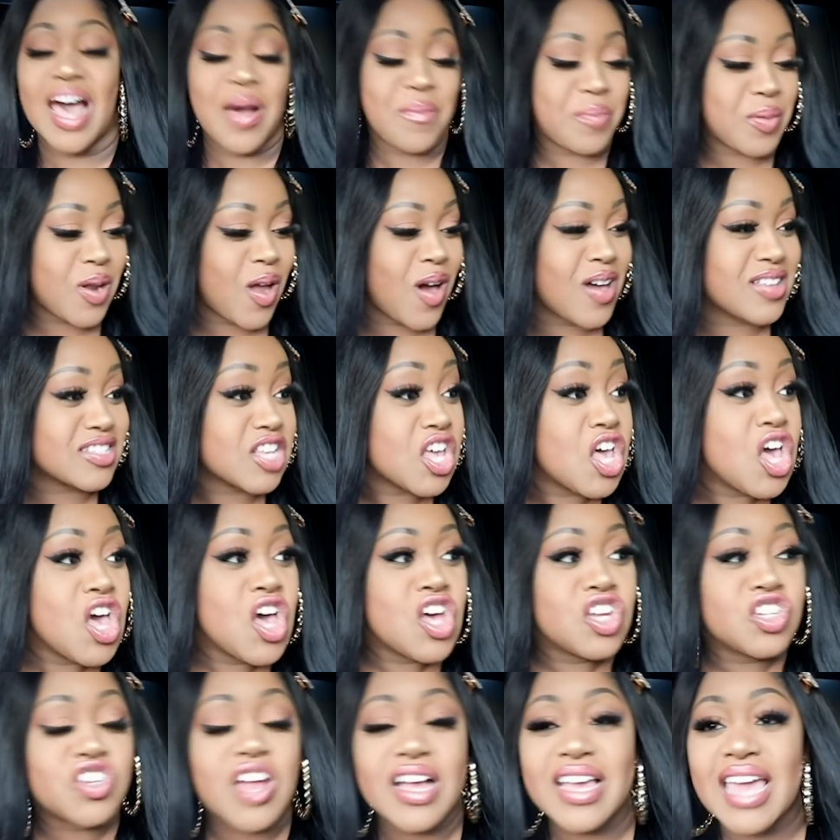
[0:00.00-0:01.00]
Applause.
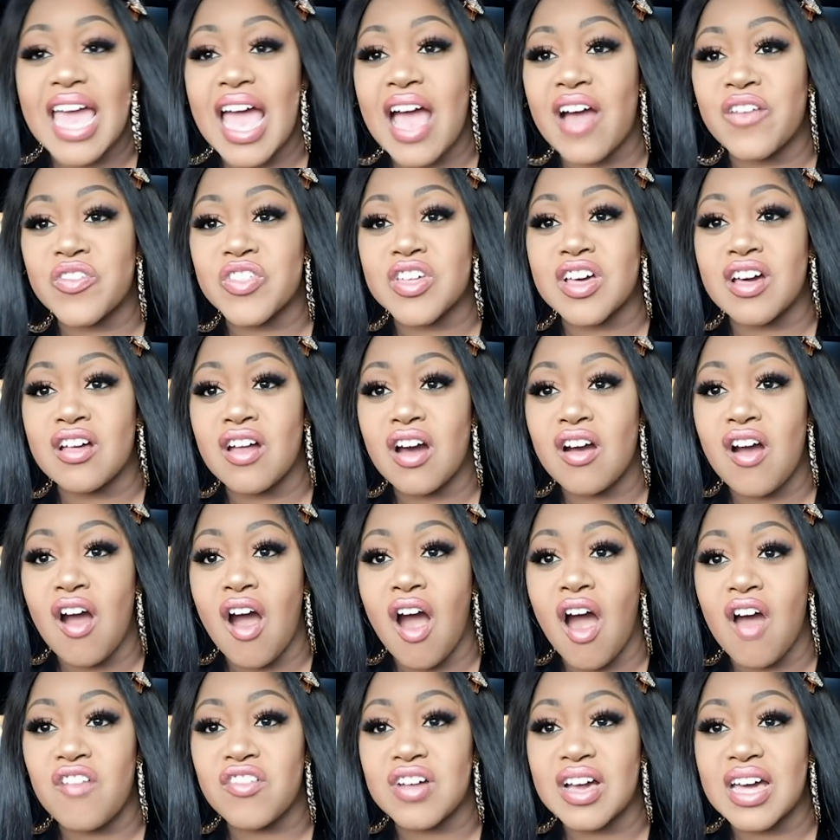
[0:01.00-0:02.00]
Should I get out of a
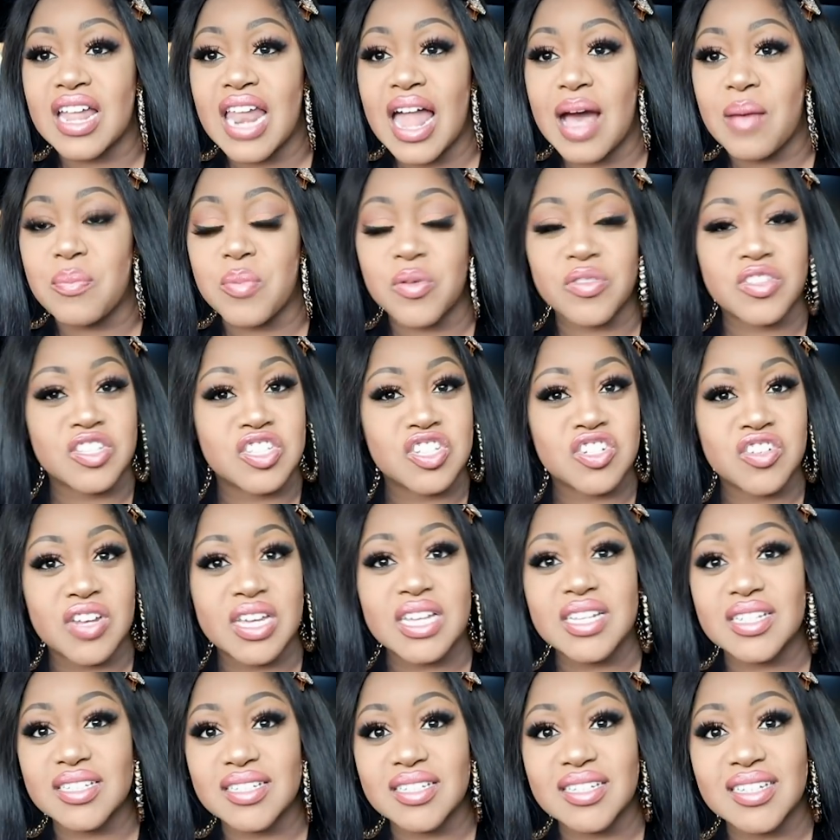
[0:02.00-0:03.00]
car and clap on the
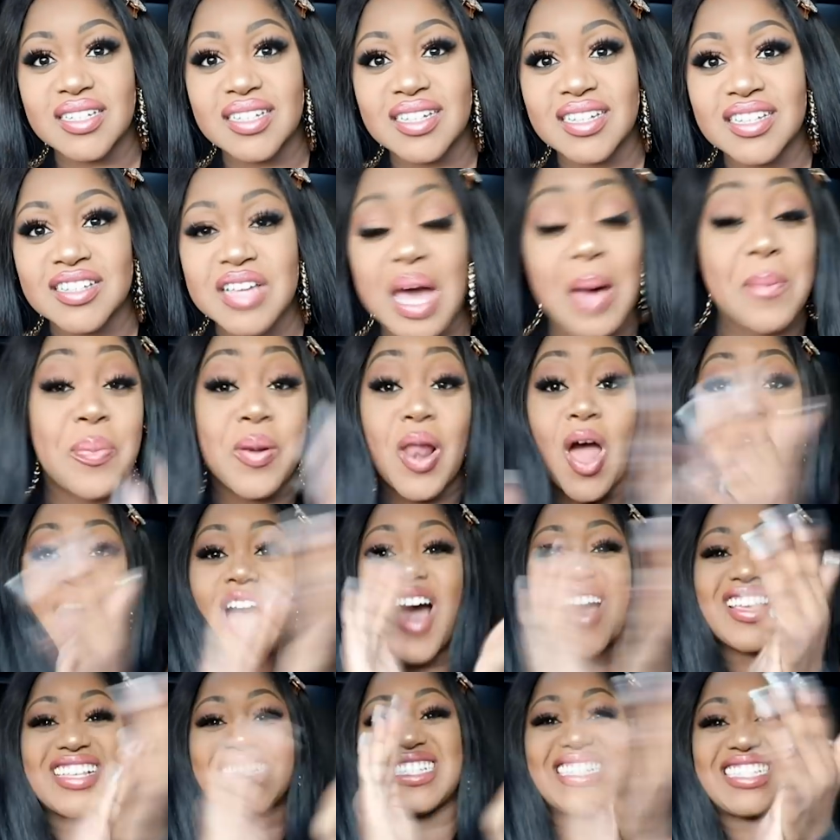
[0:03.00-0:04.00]
street?
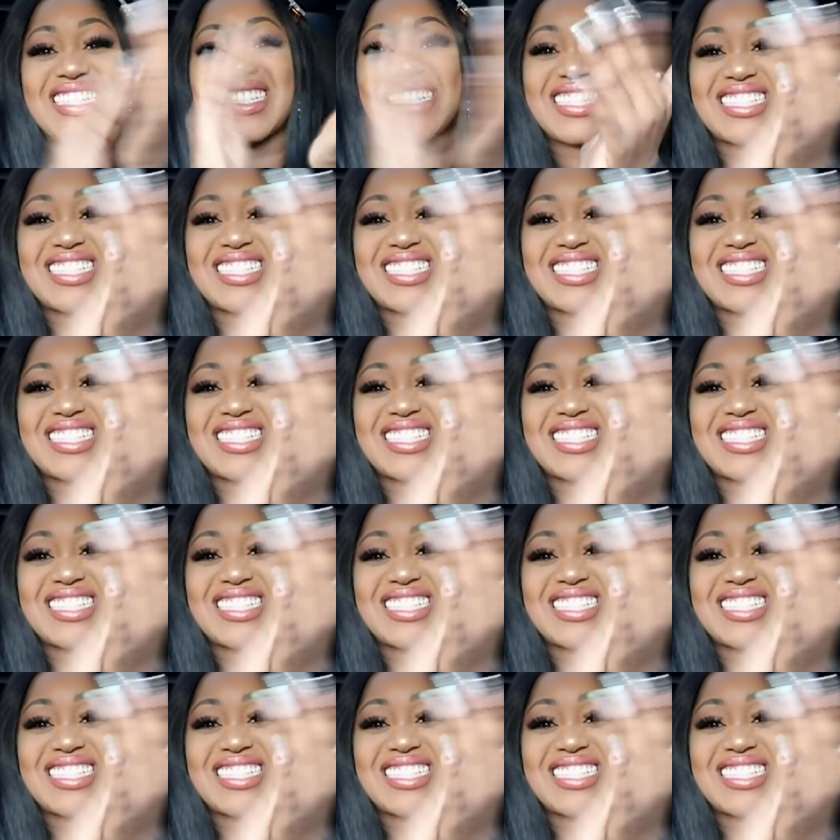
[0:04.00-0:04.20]
Applause.